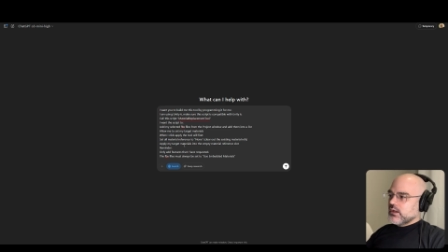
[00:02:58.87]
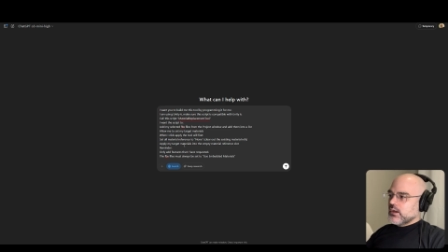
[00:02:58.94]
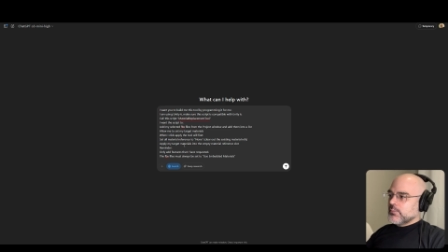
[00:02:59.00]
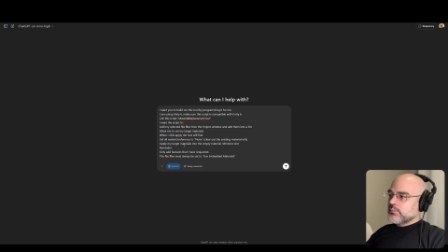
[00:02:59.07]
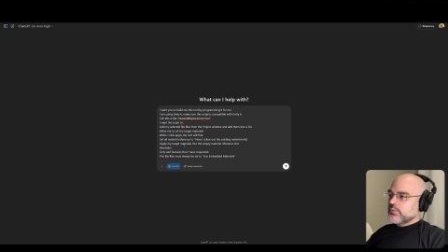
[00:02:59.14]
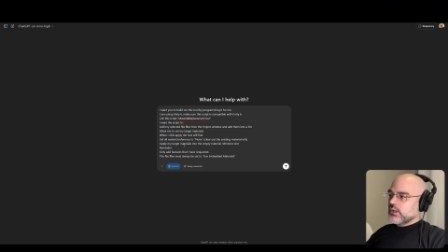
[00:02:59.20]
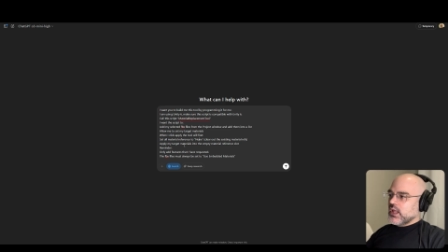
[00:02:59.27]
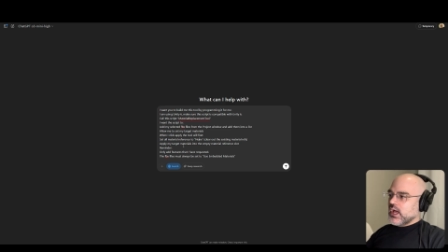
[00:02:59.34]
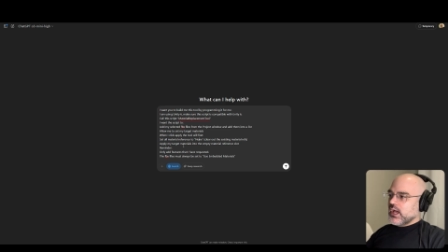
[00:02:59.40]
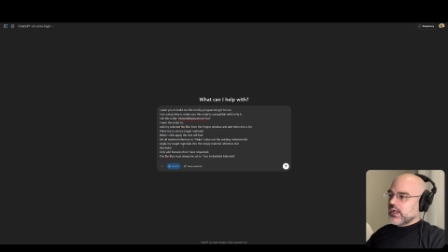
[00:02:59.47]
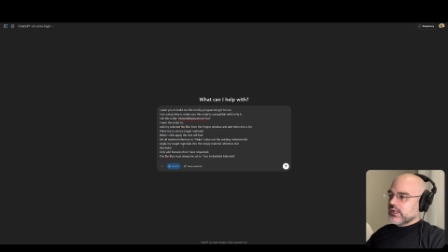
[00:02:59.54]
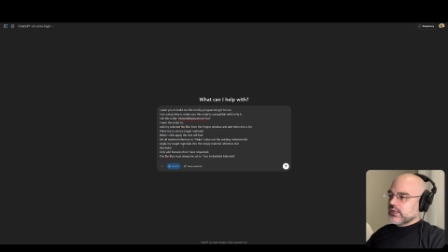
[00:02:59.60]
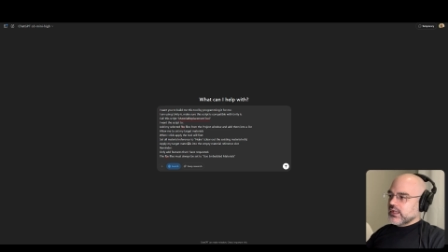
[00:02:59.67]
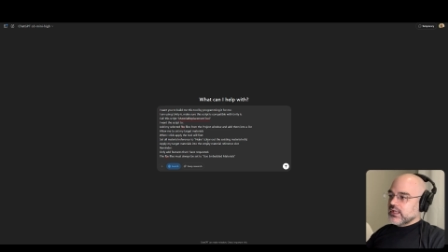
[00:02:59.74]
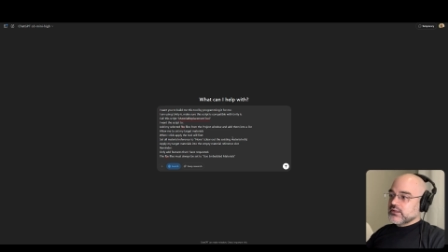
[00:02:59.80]

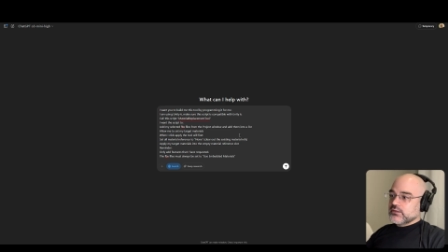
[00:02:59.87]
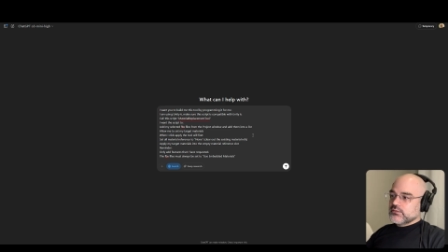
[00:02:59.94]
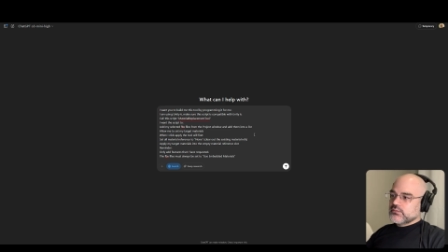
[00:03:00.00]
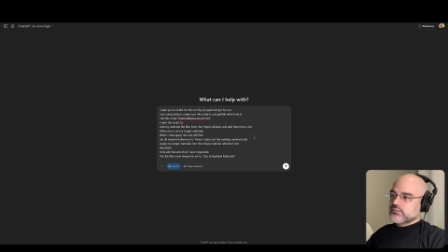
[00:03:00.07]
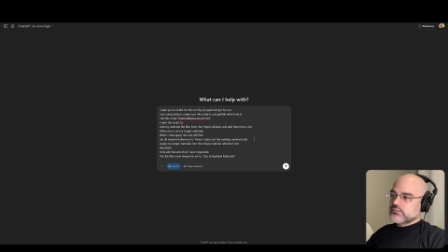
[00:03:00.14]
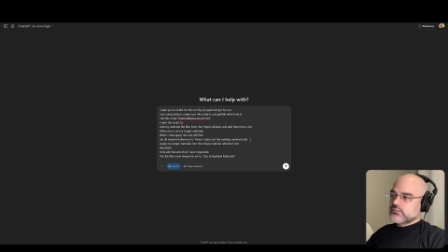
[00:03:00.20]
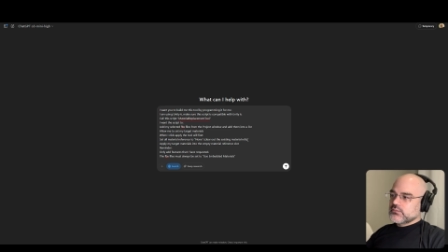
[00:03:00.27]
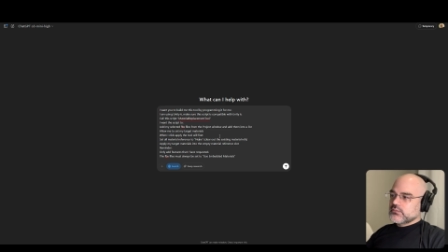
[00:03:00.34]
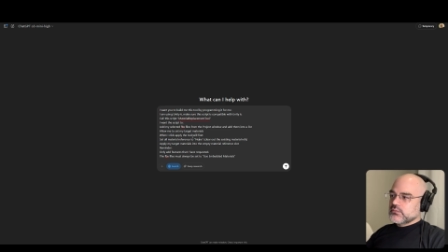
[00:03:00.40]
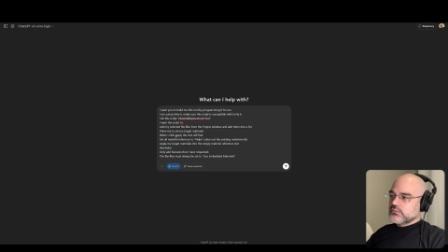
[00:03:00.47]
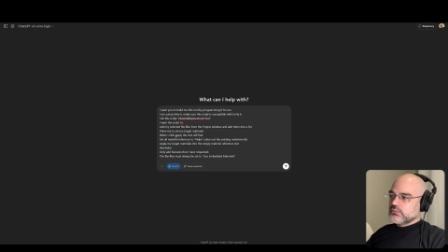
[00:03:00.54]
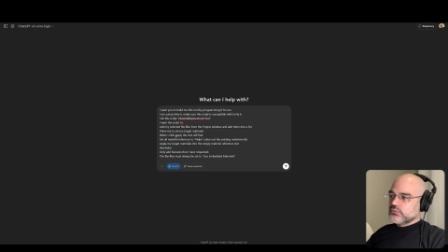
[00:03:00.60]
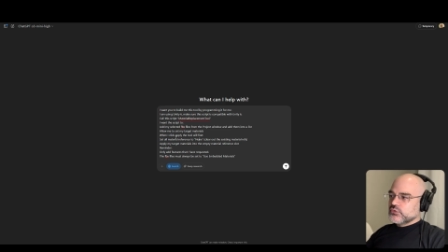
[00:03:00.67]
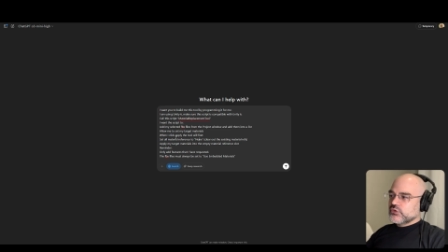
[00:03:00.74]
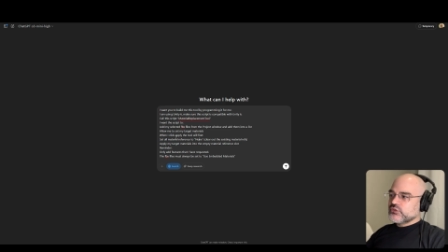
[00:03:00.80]
apply, and
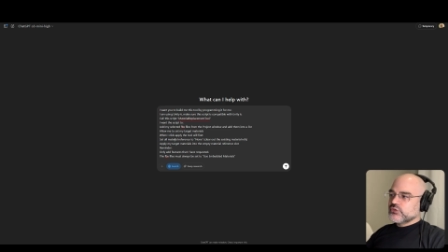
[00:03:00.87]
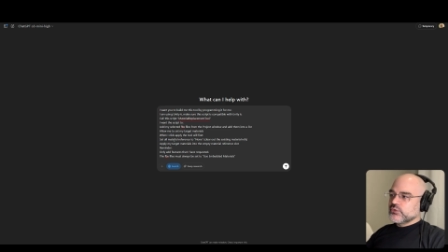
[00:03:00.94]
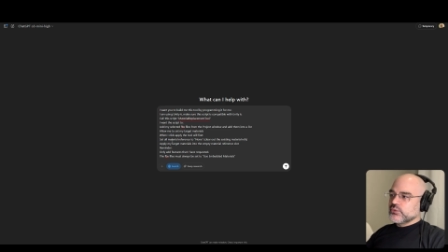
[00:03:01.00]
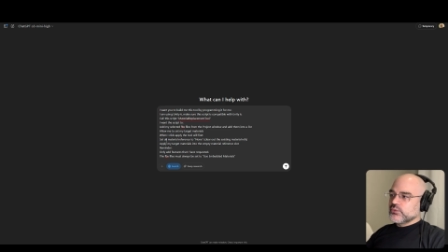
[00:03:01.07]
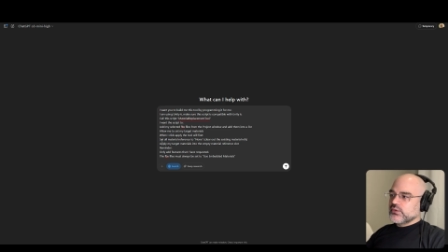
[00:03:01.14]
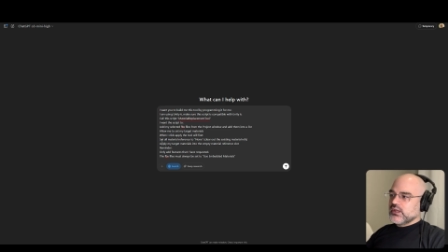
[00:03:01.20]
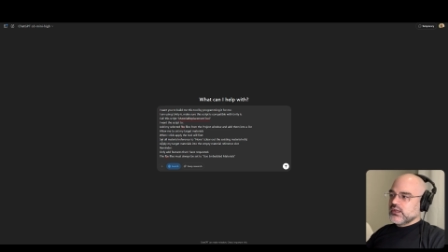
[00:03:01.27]
just to